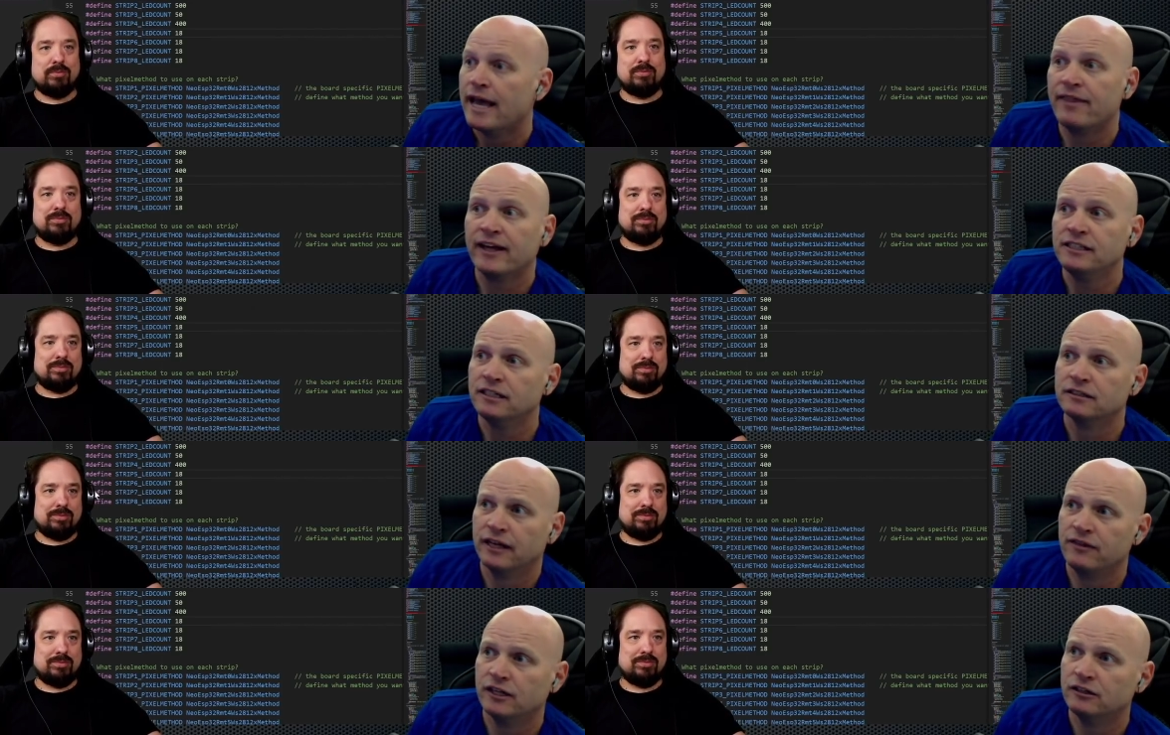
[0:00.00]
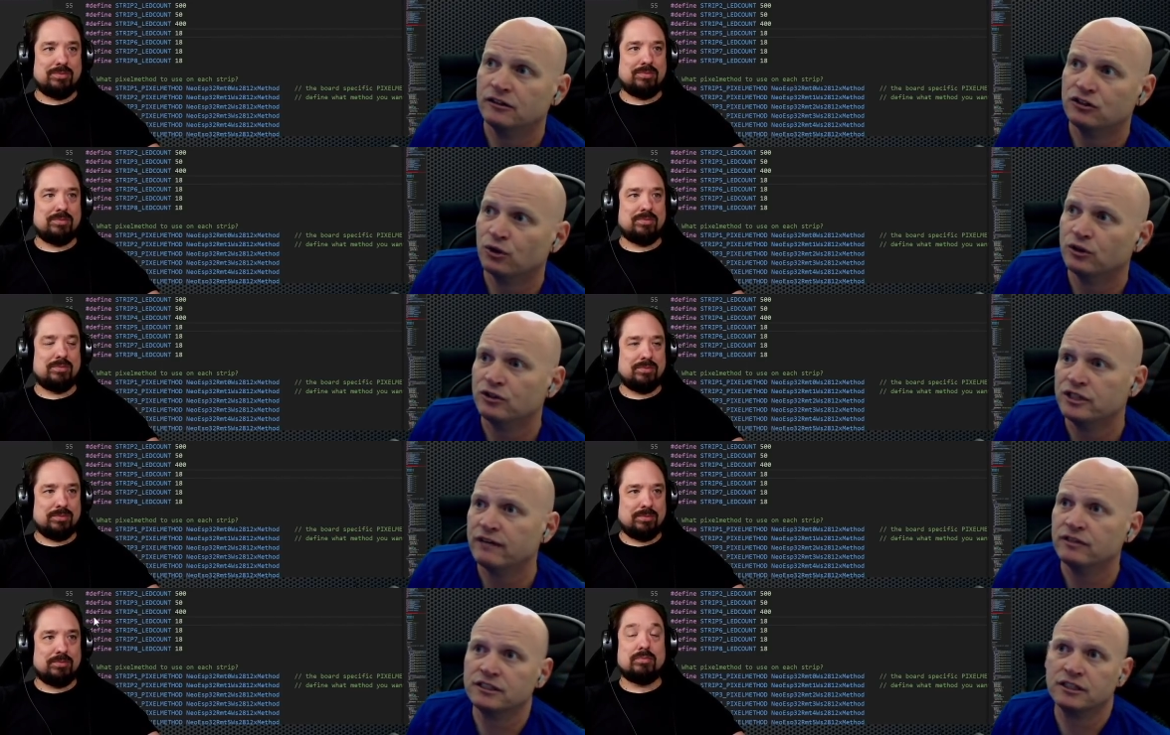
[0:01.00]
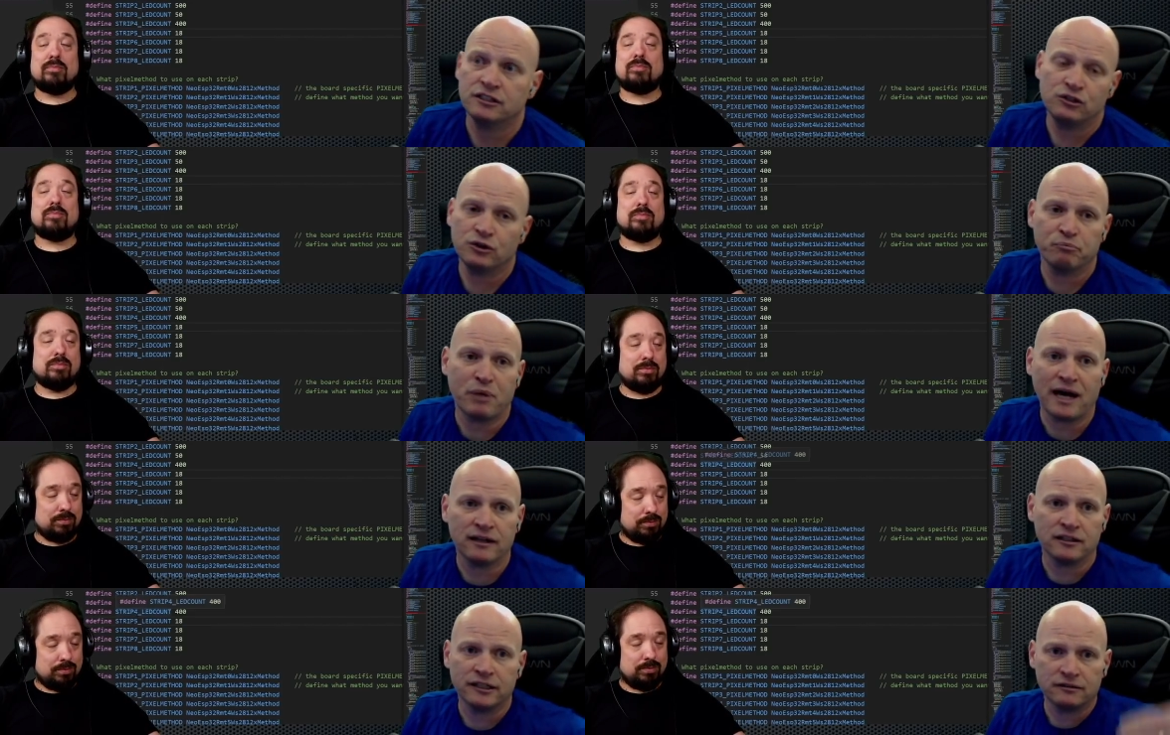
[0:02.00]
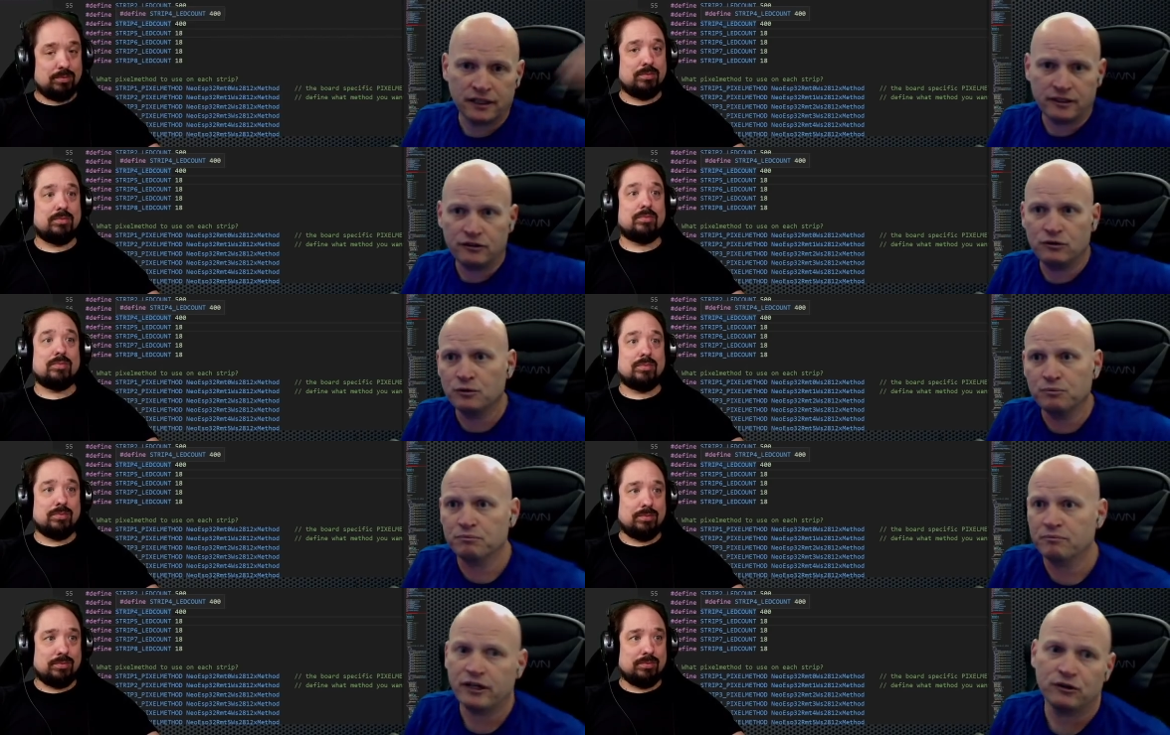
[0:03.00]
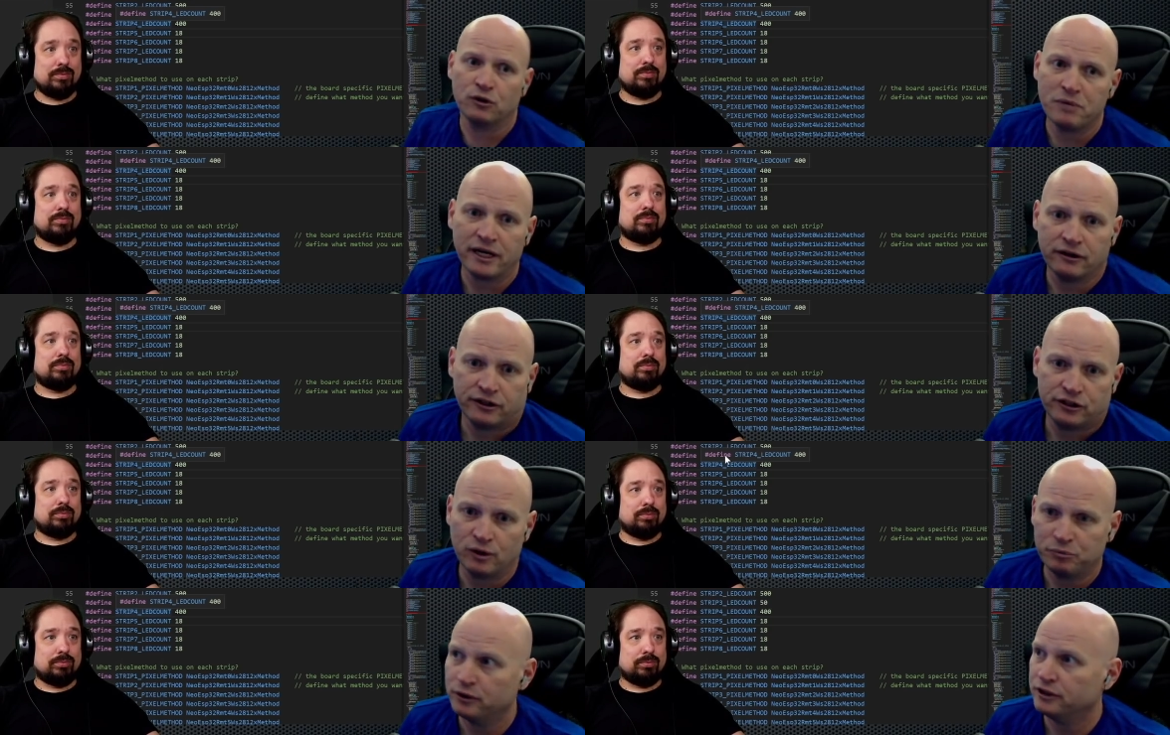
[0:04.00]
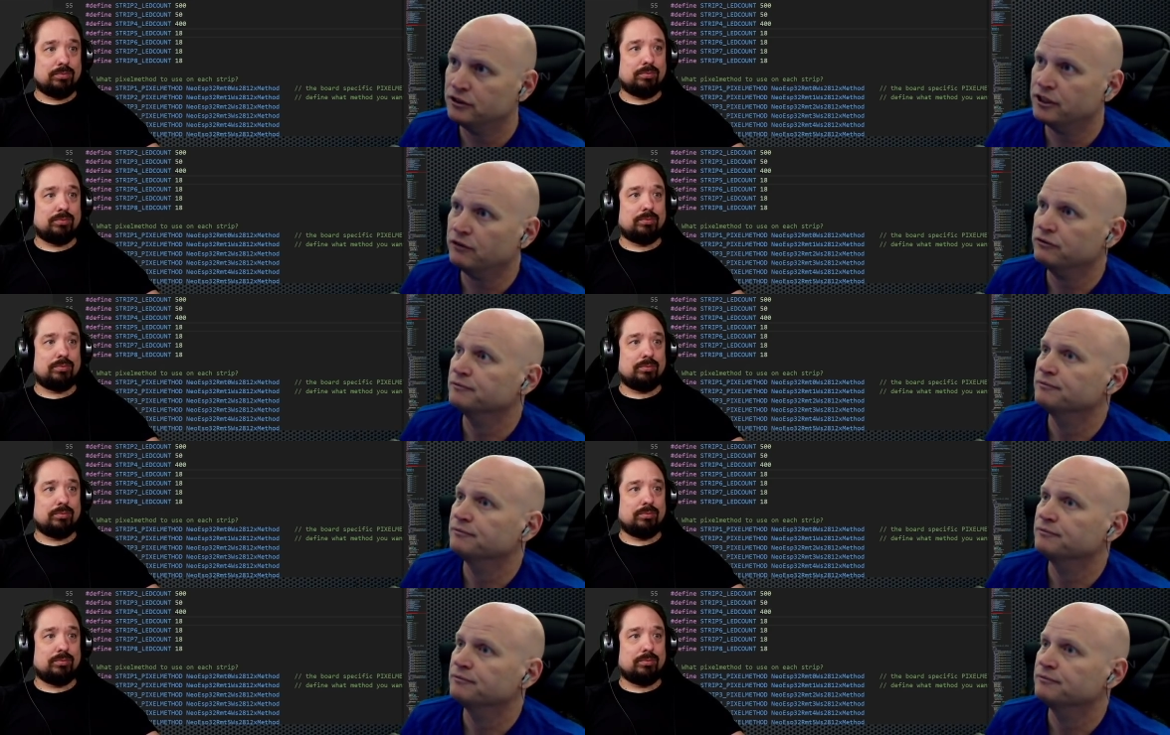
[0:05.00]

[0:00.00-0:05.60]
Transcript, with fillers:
Speaker 1: And that's it. And then, so you save this and then you compile it and you make your own binary and you upload it yourself.